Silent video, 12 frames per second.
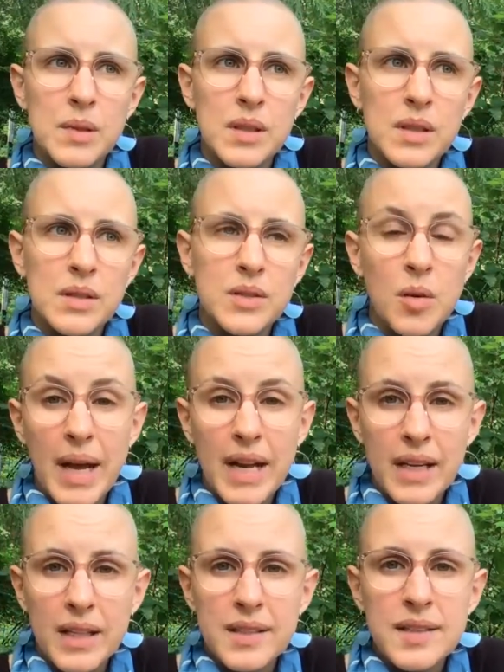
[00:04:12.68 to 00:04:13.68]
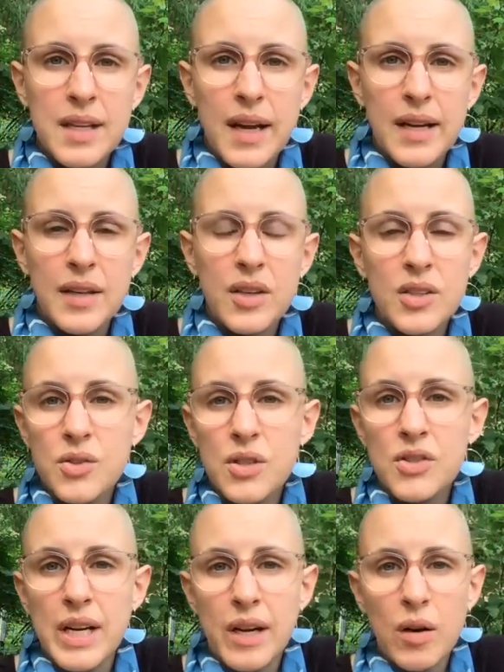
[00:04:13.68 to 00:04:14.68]
somatics, I encourage you to
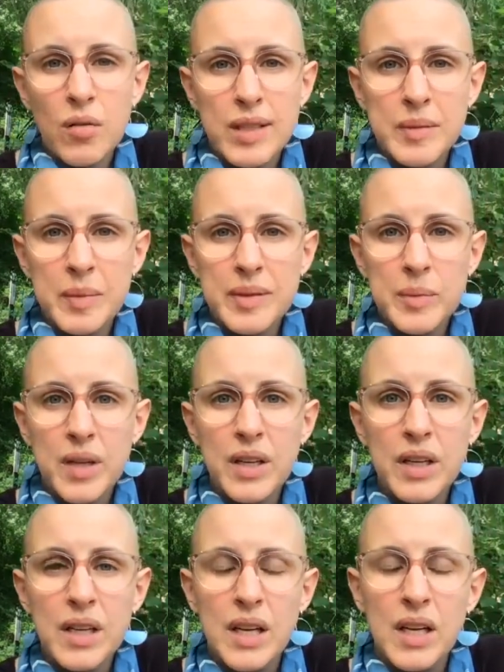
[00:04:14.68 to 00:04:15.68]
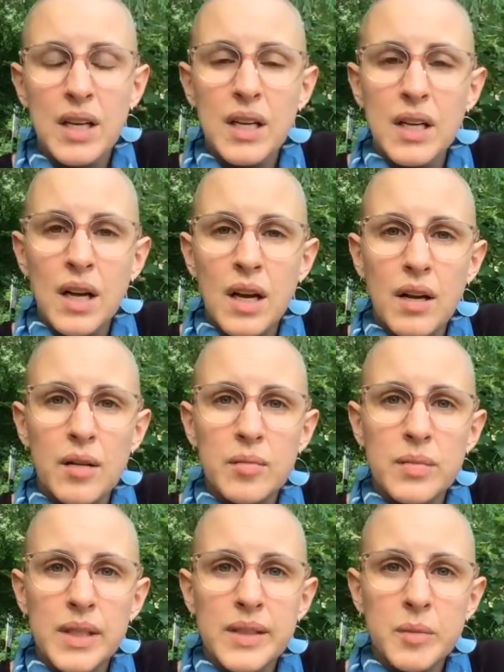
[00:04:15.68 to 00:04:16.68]
check out Resma's work.
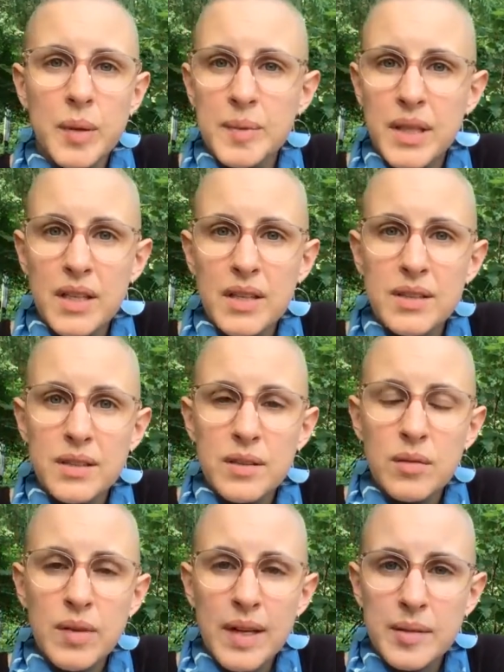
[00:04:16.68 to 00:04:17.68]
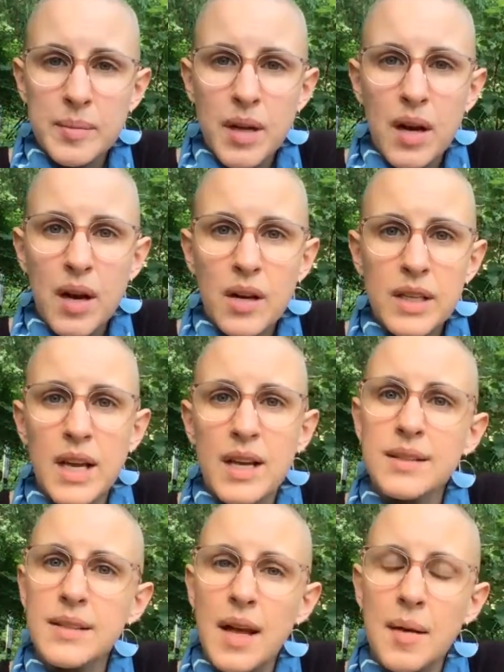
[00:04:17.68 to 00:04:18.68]
His website is Resma,
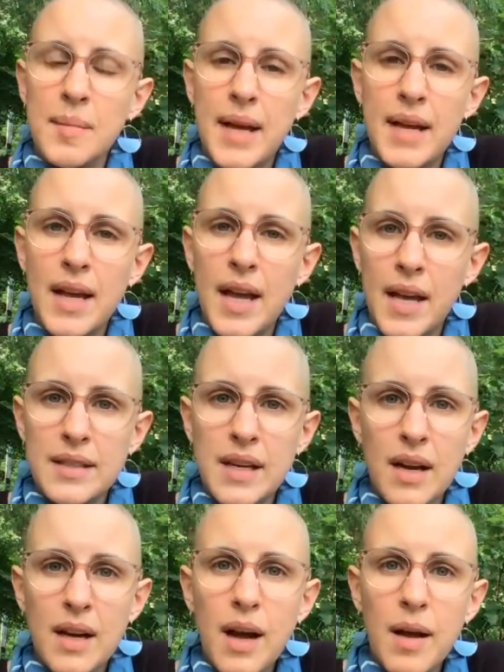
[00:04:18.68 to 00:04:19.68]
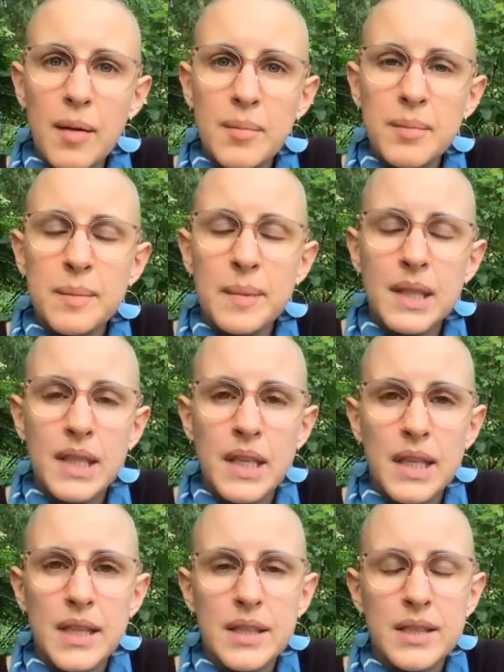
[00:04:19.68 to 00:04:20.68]
R-E-S-M-A-A.com.
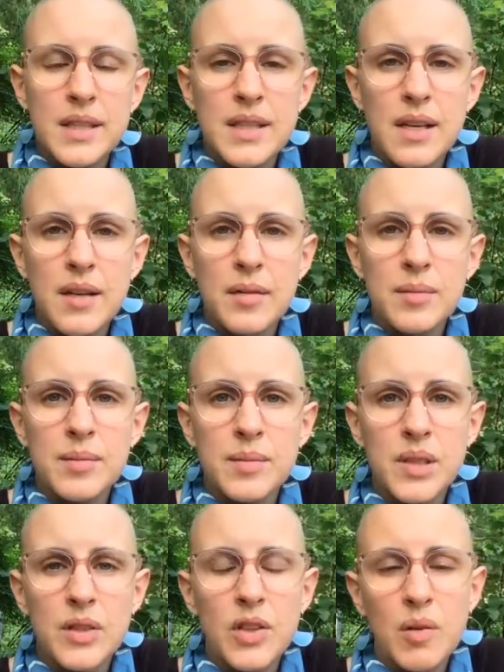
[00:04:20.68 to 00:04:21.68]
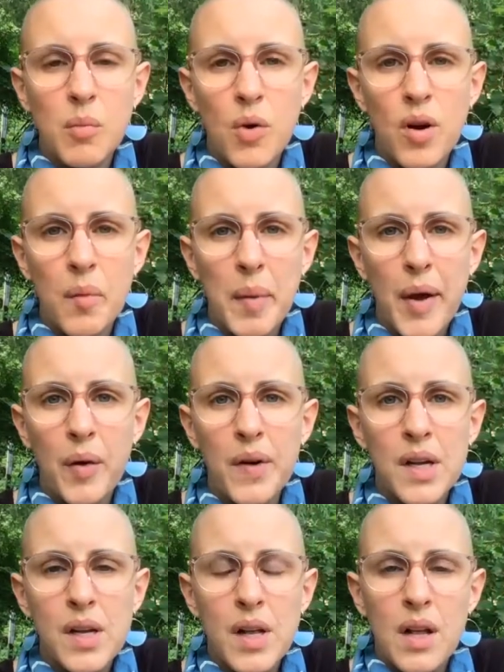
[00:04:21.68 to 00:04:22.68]
And to learn more about
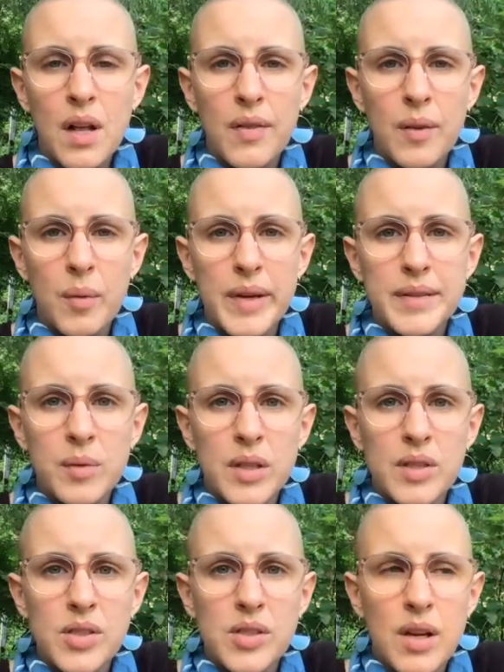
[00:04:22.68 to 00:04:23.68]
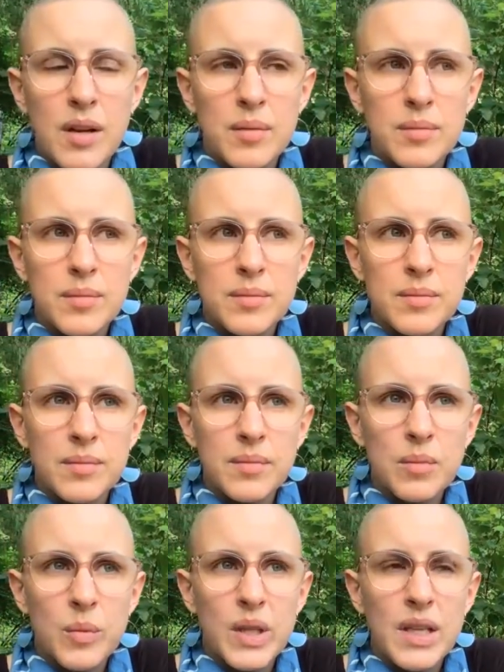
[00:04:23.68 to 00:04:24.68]
the ways in which
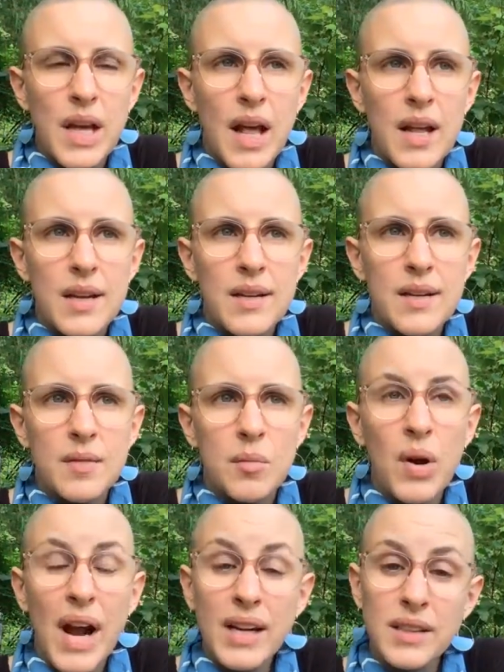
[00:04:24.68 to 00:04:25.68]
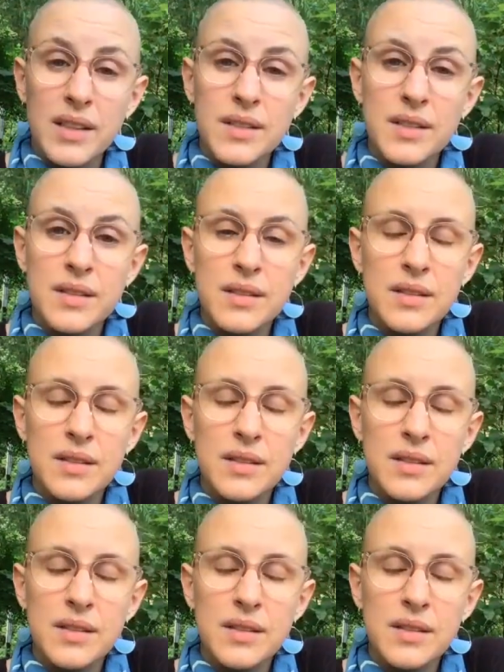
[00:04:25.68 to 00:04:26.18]
we can practice